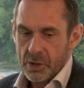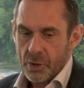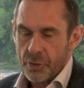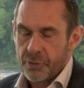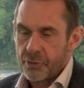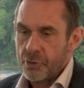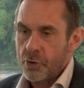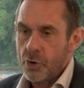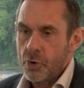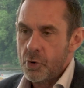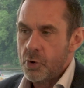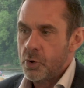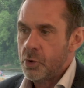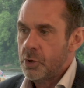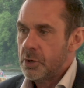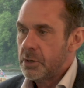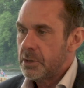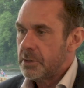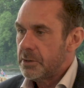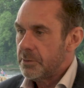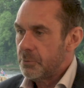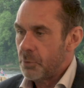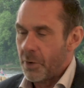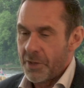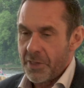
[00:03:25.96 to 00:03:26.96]
through
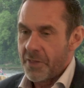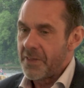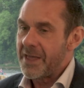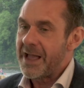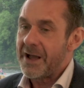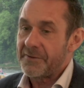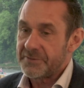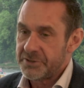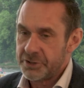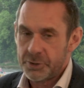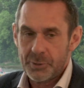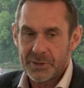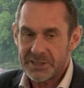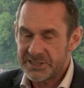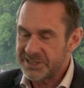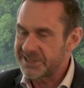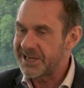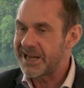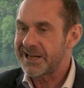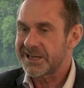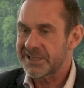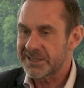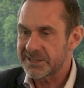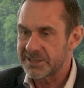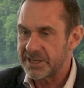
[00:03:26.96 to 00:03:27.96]
whether they have to do a
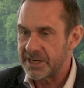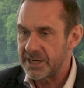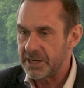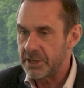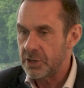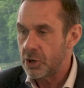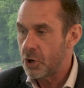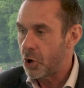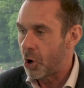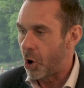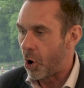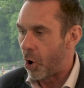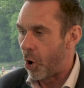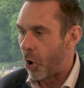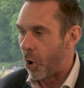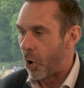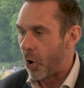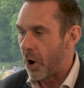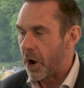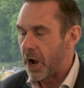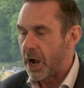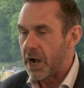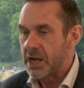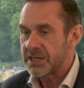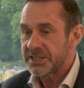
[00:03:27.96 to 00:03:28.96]
sex scene
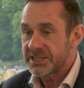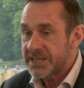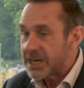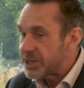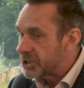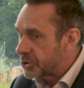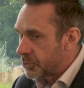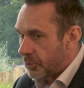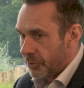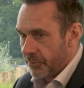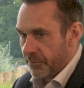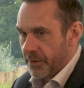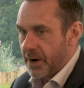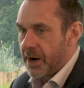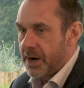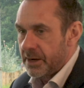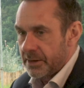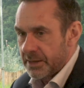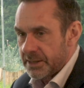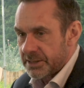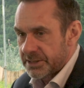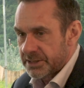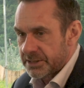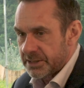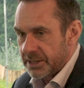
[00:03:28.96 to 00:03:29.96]
or a sexual
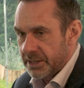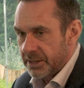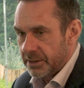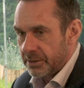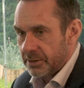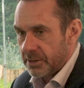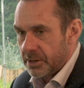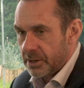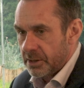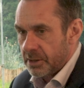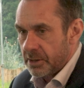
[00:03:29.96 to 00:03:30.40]
violence scene.